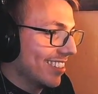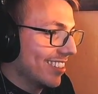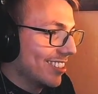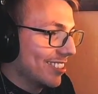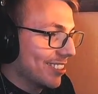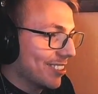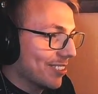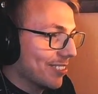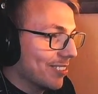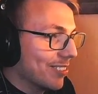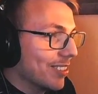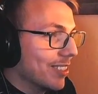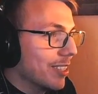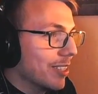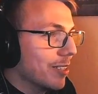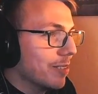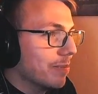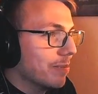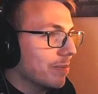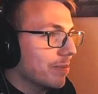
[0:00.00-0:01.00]

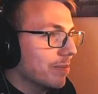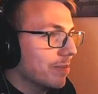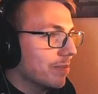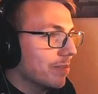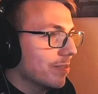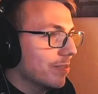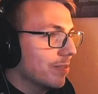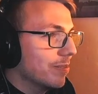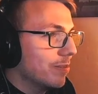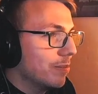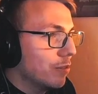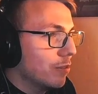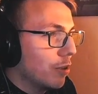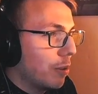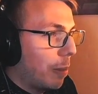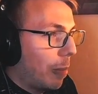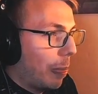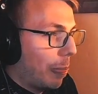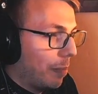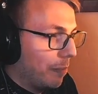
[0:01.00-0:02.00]
So
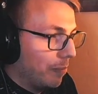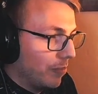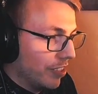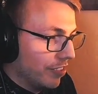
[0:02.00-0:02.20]
if